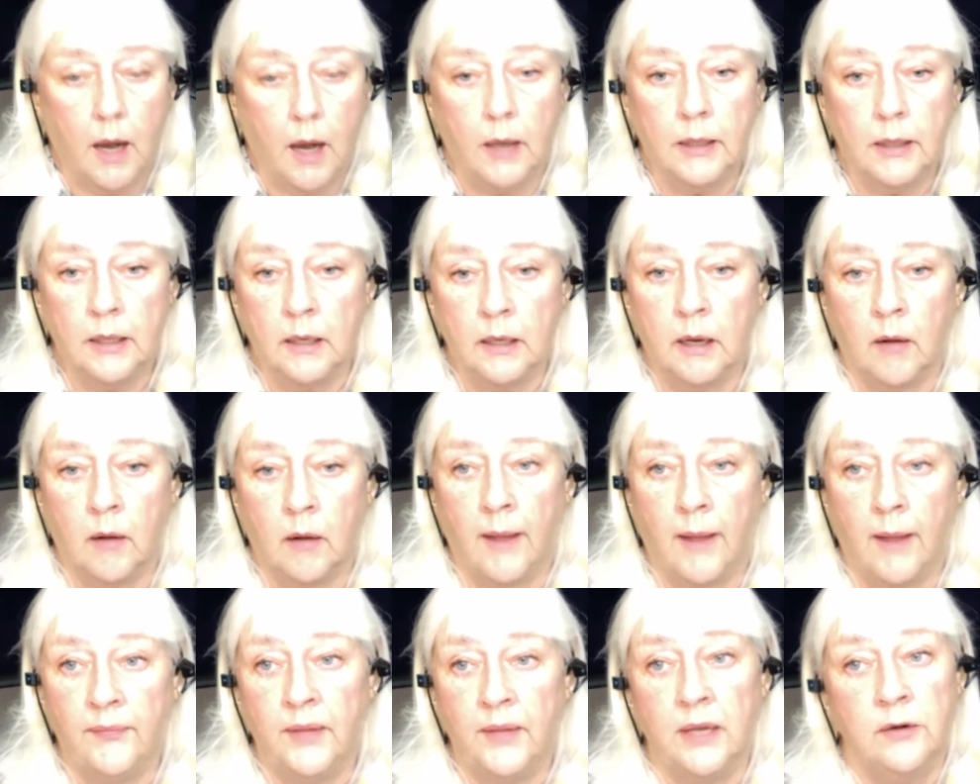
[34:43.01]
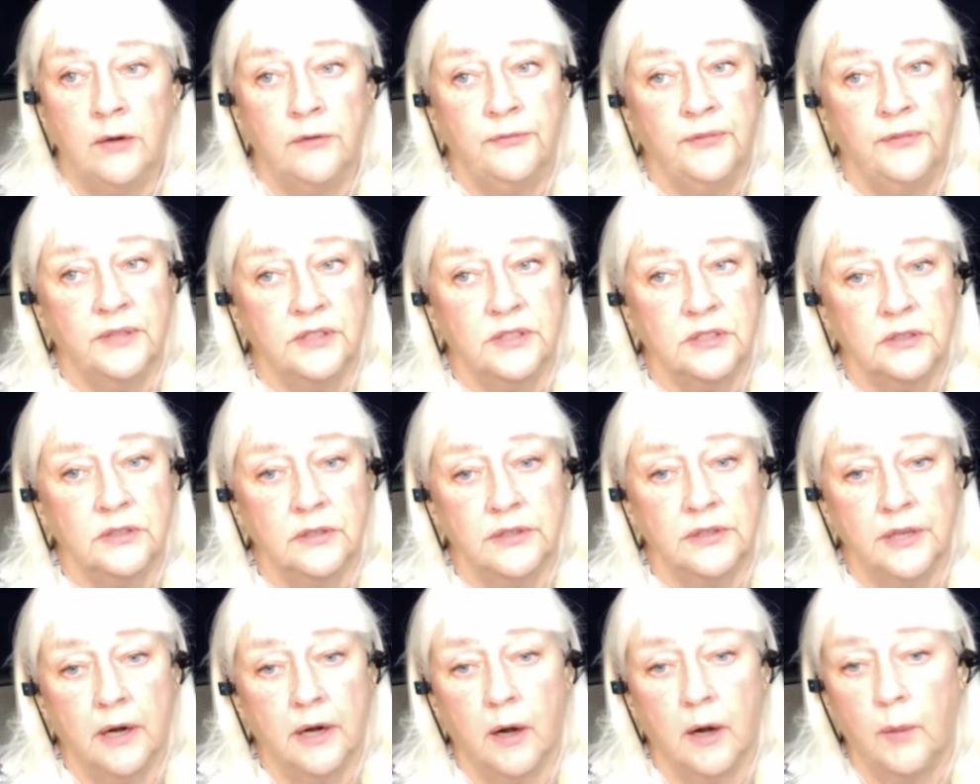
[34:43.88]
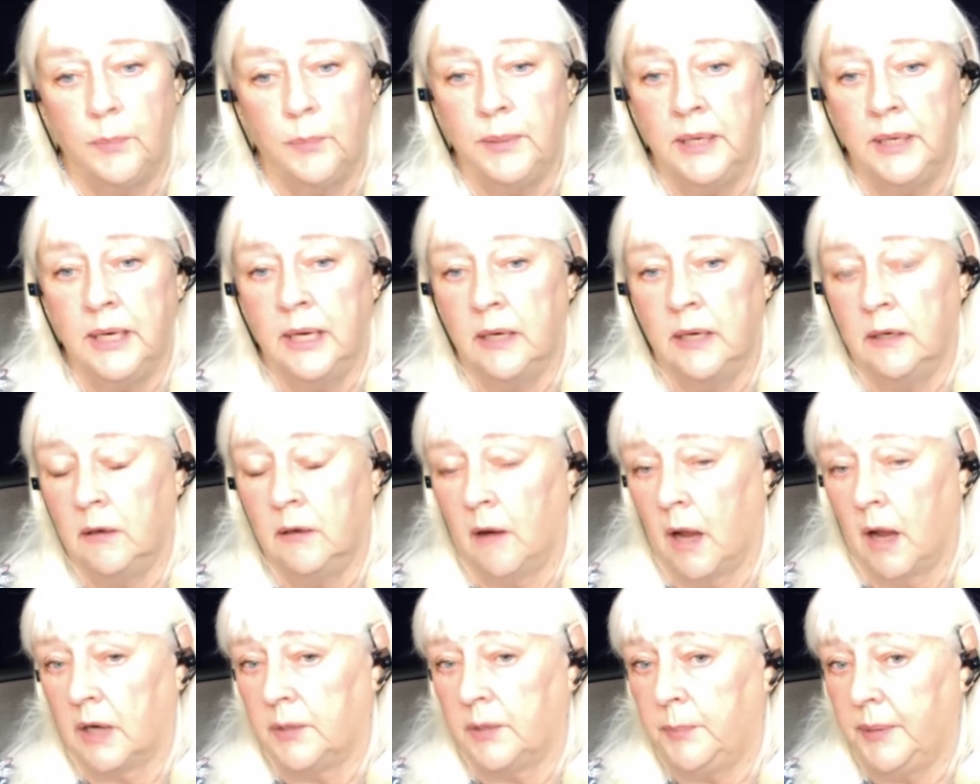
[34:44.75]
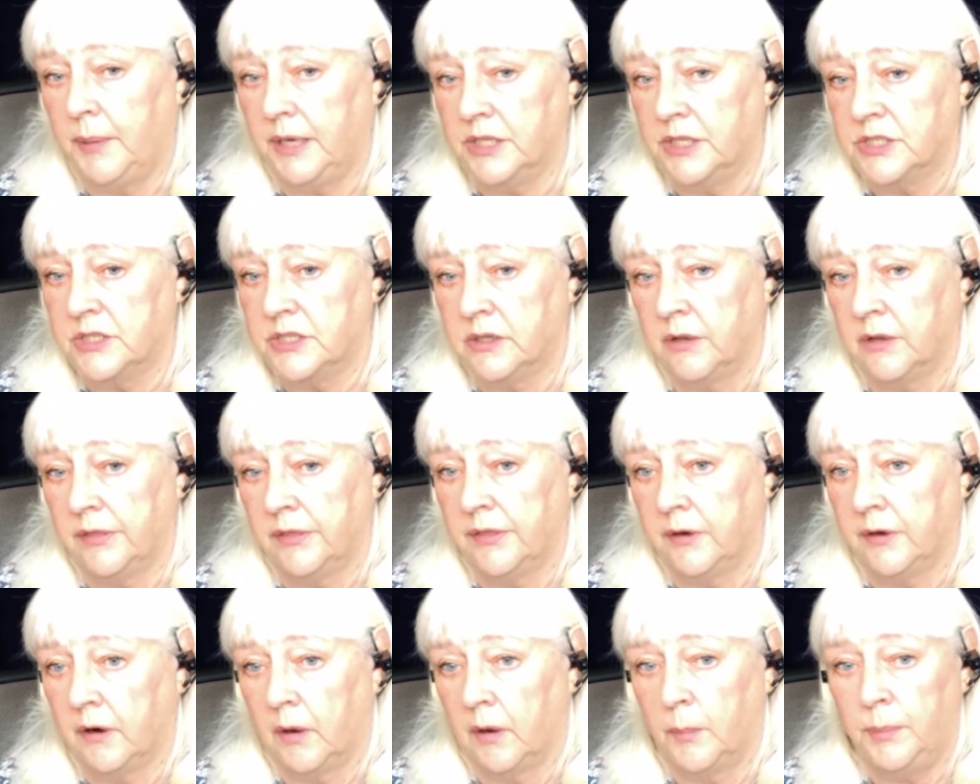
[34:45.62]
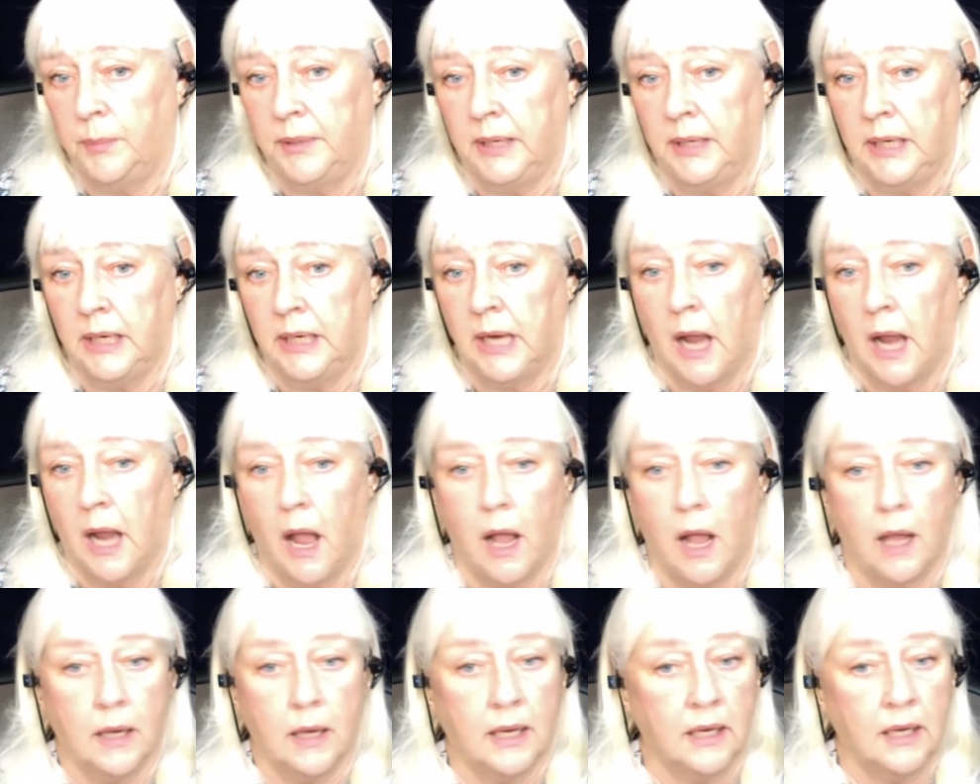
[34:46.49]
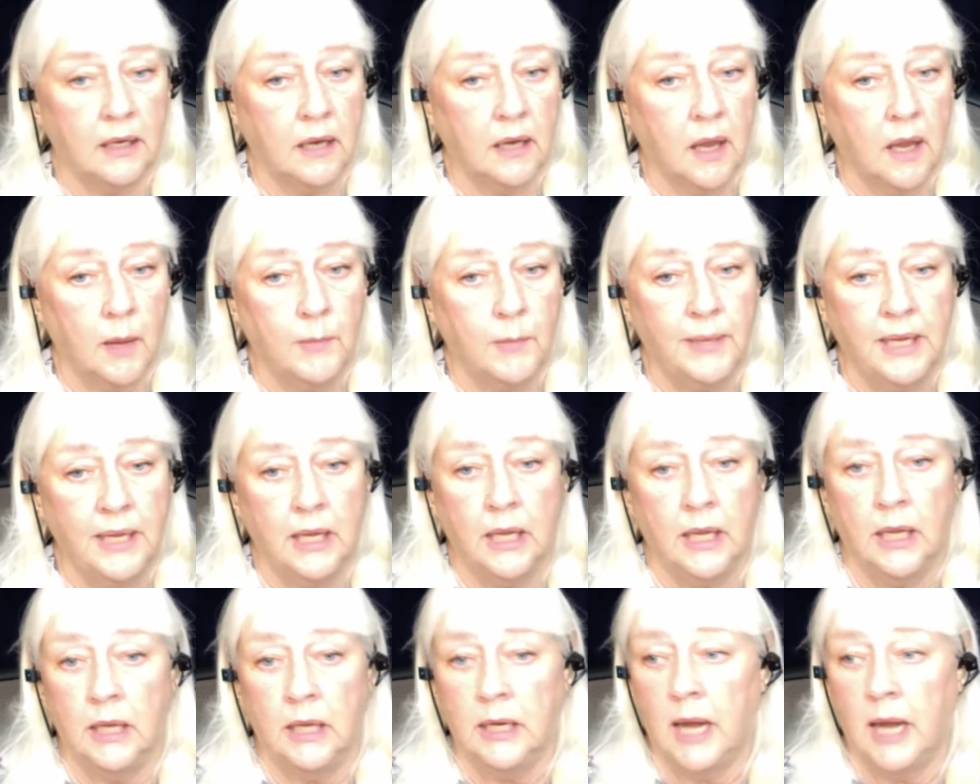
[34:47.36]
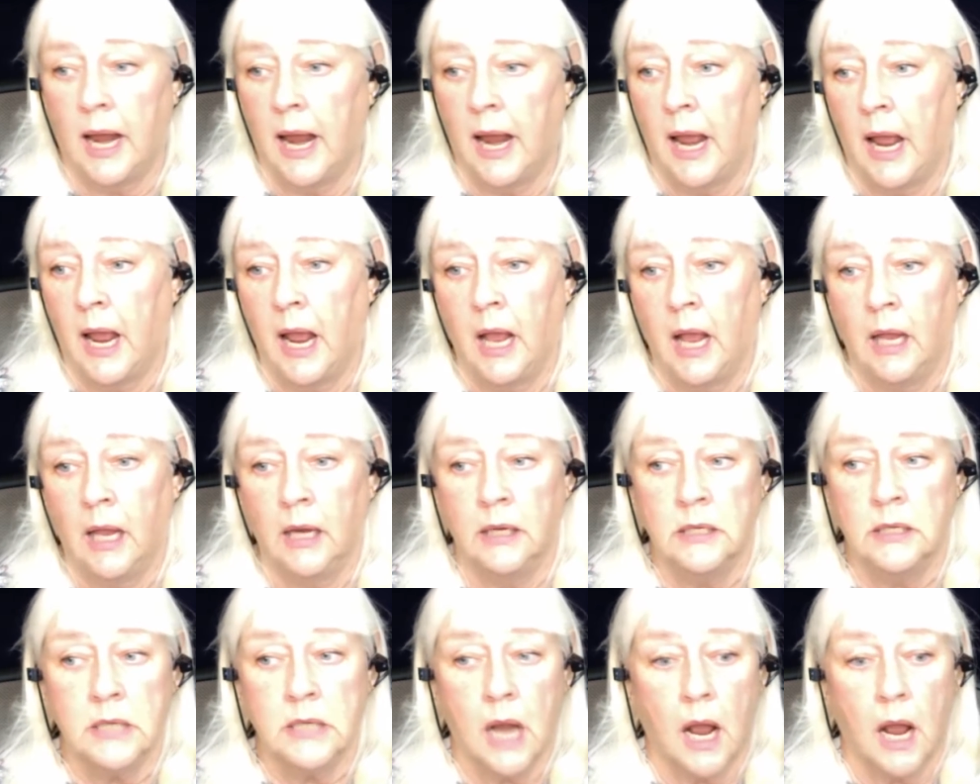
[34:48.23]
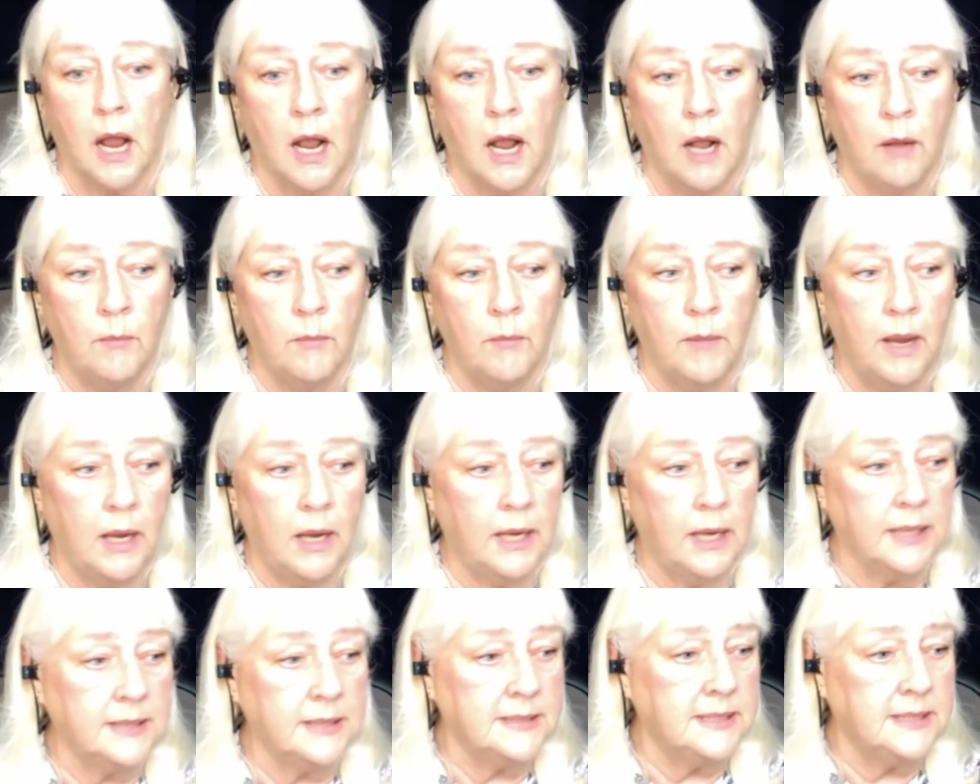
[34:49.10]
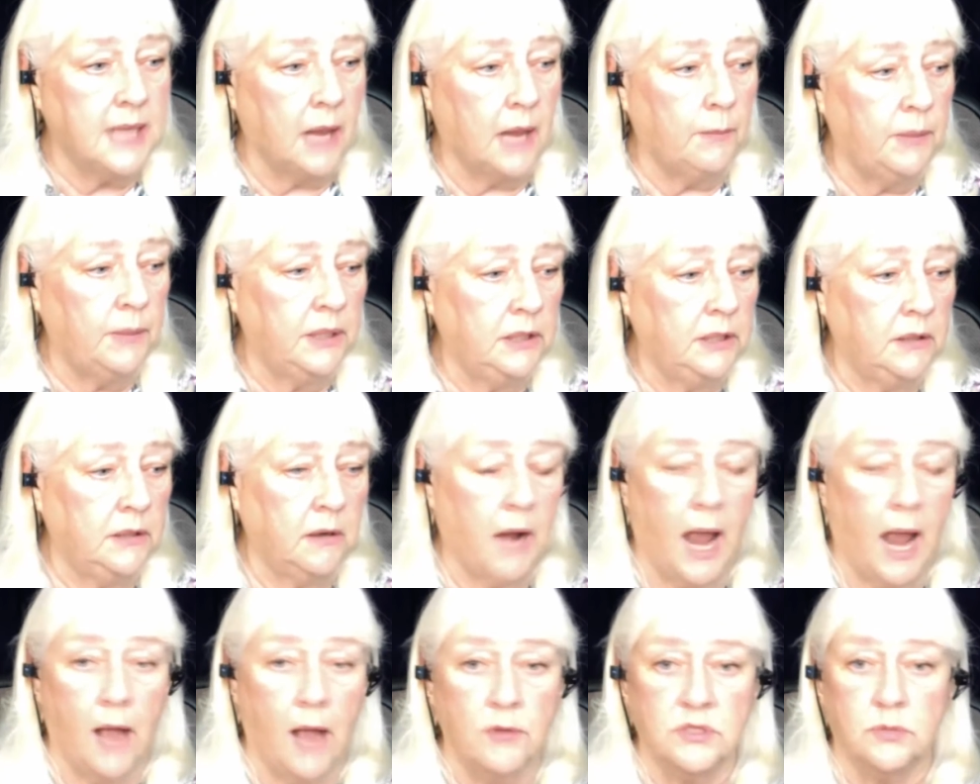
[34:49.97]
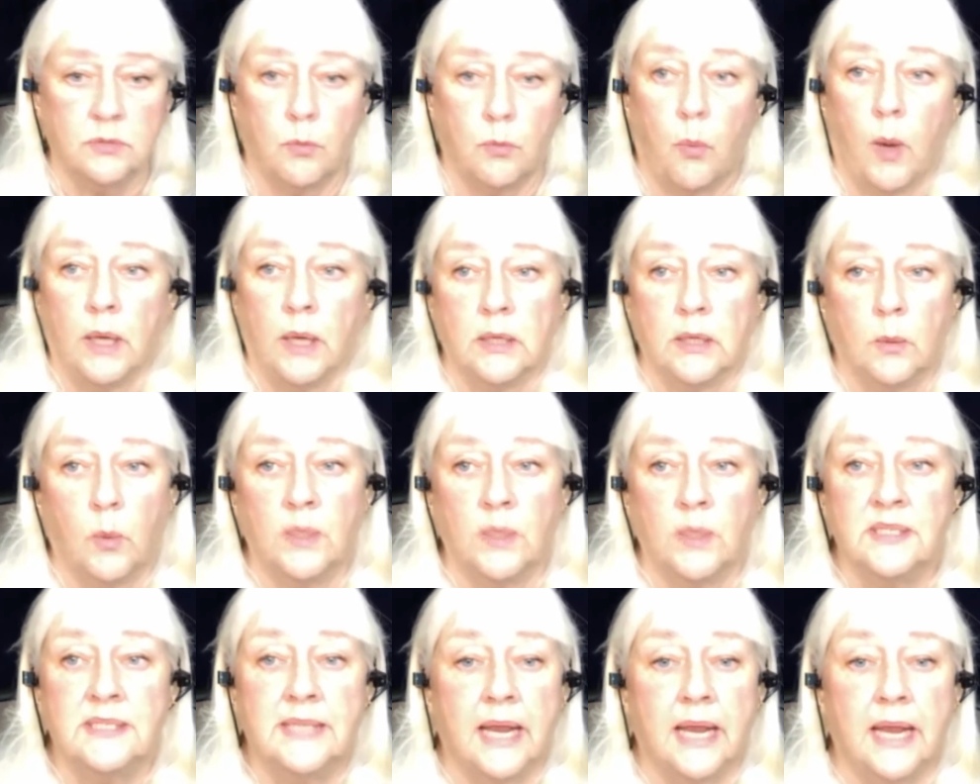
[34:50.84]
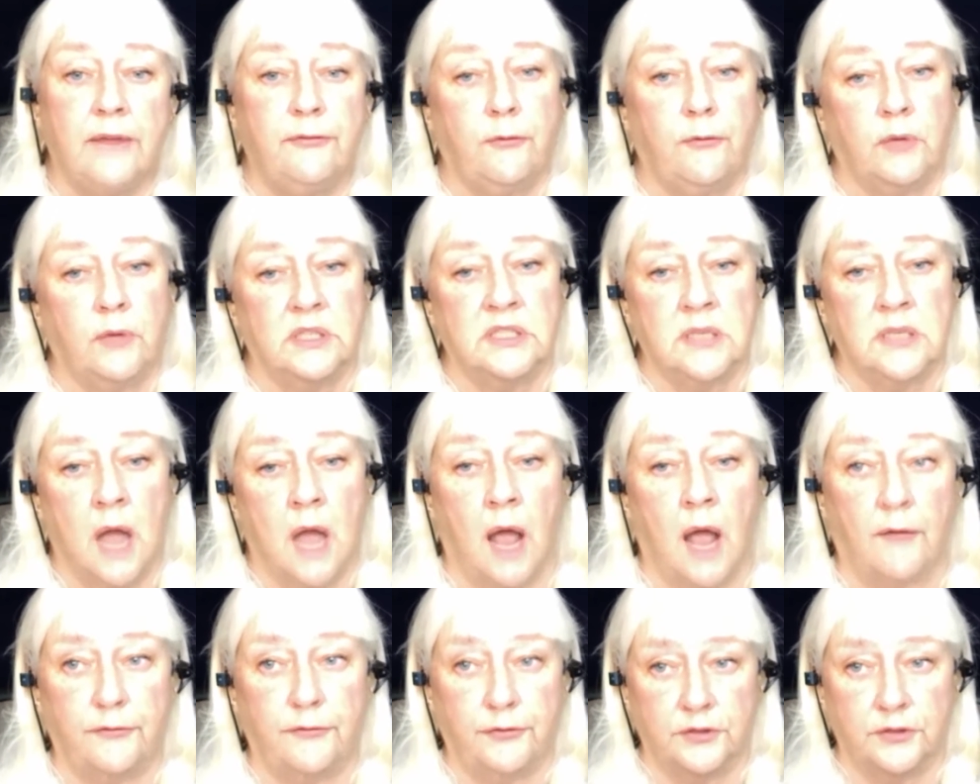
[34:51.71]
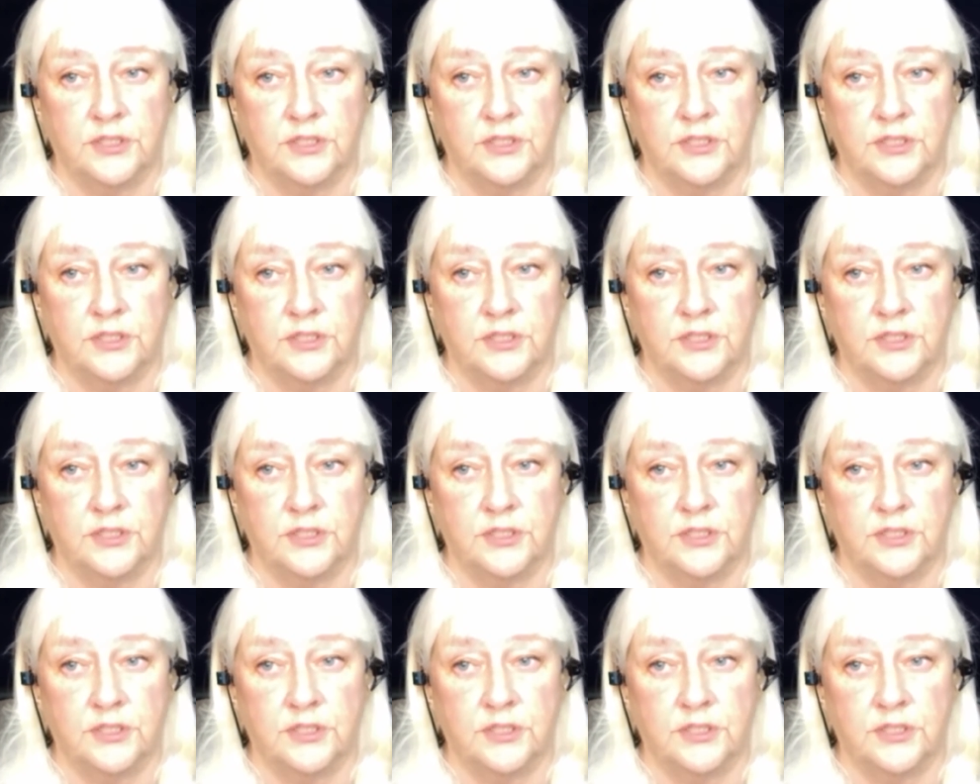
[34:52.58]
and then your physical therapy and your occupational therapy can come in and examine your house, what's safe, what's not.